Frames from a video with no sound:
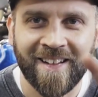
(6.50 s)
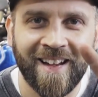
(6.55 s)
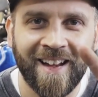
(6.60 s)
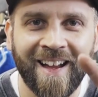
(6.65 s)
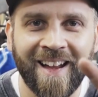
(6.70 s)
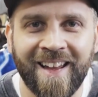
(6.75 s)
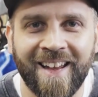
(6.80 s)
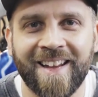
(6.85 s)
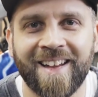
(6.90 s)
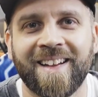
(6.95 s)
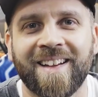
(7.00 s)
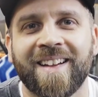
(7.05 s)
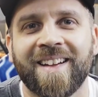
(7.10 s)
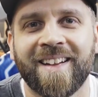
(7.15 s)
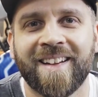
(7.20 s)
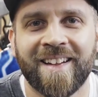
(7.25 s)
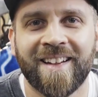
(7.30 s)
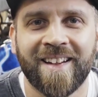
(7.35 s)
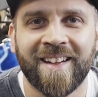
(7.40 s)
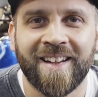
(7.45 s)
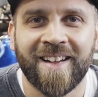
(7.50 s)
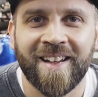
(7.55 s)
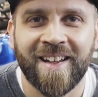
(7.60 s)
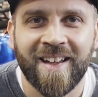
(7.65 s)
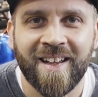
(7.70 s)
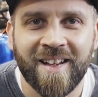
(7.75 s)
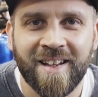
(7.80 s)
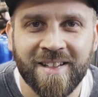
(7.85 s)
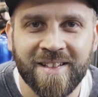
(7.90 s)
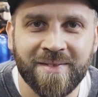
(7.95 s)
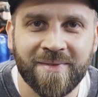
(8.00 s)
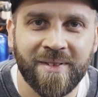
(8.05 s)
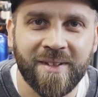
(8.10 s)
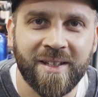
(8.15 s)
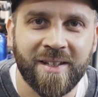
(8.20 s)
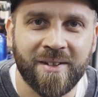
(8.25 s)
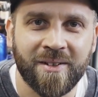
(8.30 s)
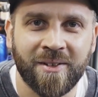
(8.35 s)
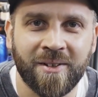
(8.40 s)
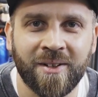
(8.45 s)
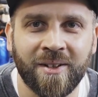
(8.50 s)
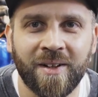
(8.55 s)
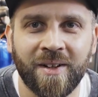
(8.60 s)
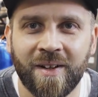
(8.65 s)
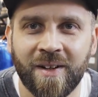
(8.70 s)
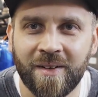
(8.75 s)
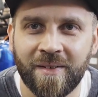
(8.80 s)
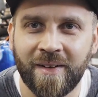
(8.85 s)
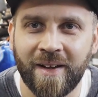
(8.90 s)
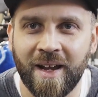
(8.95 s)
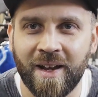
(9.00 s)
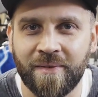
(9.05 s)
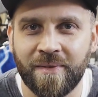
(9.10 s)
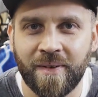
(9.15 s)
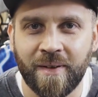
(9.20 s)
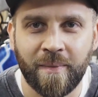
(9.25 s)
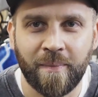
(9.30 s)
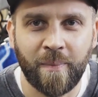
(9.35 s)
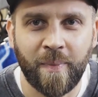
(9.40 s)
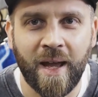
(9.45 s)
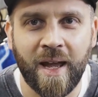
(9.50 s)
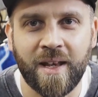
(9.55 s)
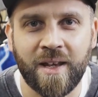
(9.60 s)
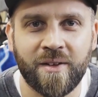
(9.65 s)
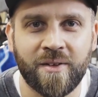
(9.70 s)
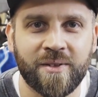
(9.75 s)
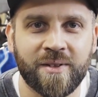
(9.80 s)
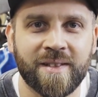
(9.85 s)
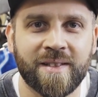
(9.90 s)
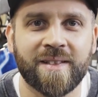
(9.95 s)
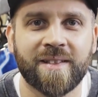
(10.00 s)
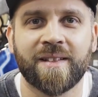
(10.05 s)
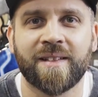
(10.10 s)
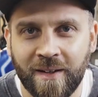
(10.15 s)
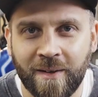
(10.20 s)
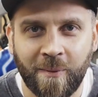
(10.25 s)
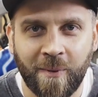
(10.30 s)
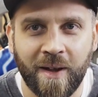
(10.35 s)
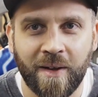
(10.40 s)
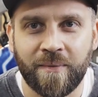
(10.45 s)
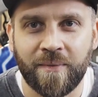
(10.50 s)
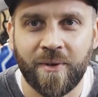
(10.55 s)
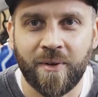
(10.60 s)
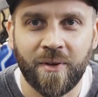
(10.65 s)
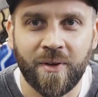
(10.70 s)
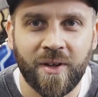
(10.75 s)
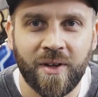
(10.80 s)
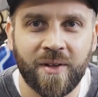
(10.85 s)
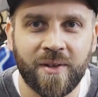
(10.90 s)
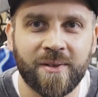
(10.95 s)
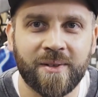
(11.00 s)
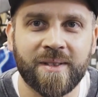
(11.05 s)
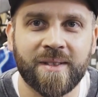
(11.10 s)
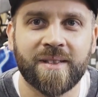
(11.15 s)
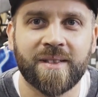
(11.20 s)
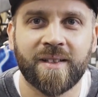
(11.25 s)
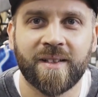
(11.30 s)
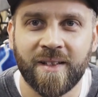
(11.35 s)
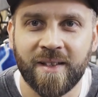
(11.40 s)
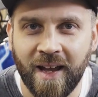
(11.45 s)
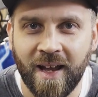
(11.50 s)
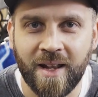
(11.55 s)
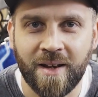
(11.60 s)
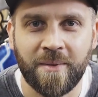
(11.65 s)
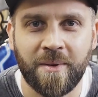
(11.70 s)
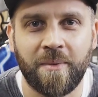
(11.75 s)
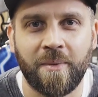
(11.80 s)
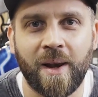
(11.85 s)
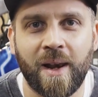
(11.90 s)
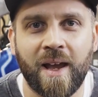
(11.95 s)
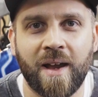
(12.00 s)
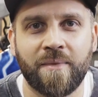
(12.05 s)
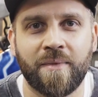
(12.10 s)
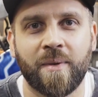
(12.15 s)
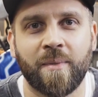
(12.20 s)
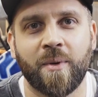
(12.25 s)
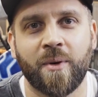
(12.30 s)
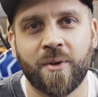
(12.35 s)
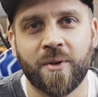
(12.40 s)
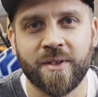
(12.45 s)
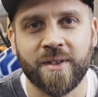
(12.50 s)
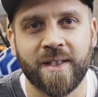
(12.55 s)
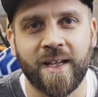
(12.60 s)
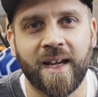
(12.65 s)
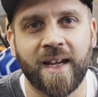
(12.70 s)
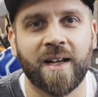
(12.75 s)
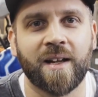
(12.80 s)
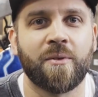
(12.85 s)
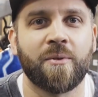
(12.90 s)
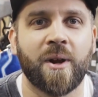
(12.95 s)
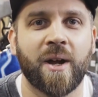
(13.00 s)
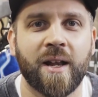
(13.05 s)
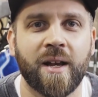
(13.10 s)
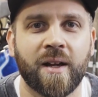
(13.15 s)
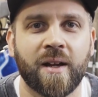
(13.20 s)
Hi! In this video we have bad news, we have good news, and we will have a motorcycle ride